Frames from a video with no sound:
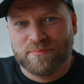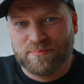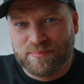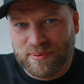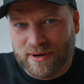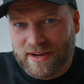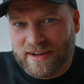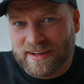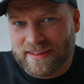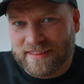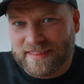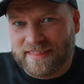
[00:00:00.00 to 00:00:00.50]

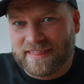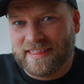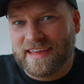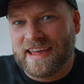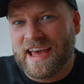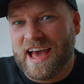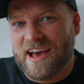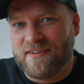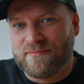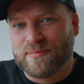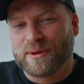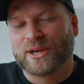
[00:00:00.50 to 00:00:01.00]
but they
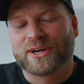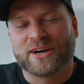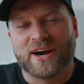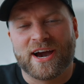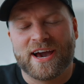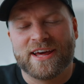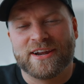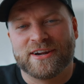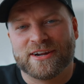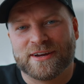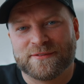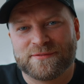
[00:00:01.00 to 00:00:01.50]
have been
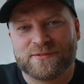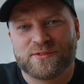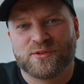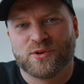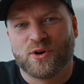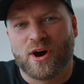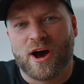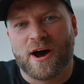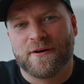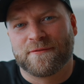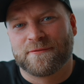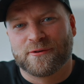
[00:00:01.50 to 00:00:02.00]
kind enough to
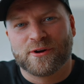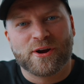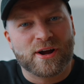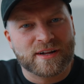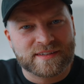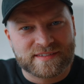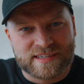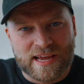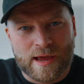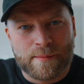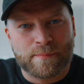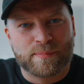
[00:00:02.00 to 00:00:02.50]
offer a
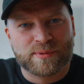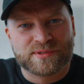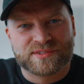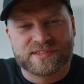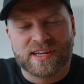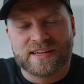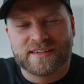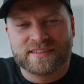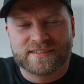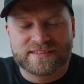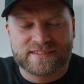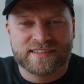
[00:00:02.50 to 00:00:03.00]

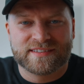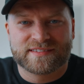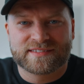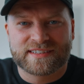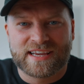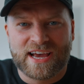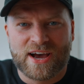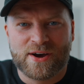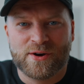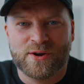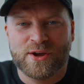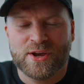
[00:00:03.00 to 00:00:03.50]
10%
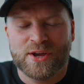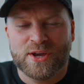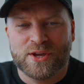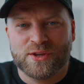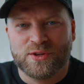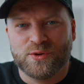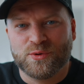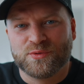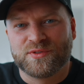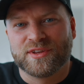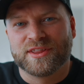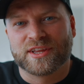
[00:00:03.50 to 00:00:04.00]
discount
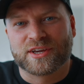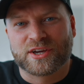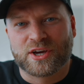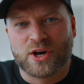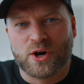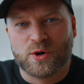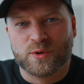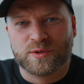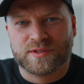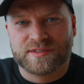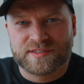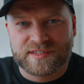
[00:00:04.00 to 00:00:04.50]
using the
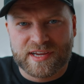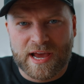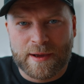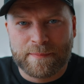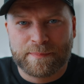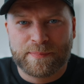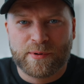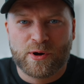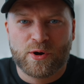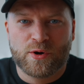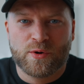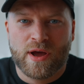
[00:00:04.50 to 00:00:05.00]
code
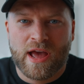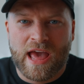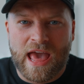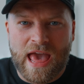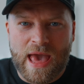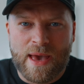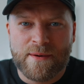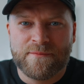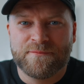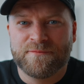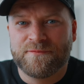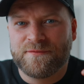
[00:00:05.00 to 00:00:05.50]
Teppo
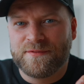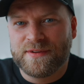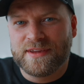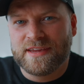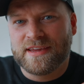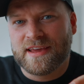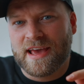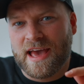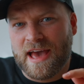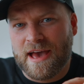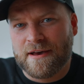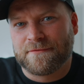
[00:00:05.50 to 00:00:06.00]

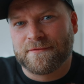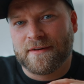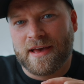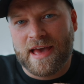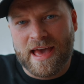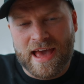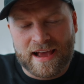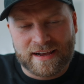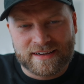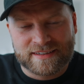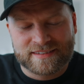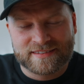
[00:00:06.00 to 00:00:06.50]

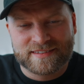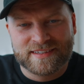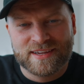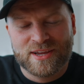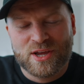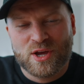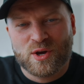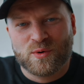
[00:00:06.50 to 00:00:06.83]
MVFX,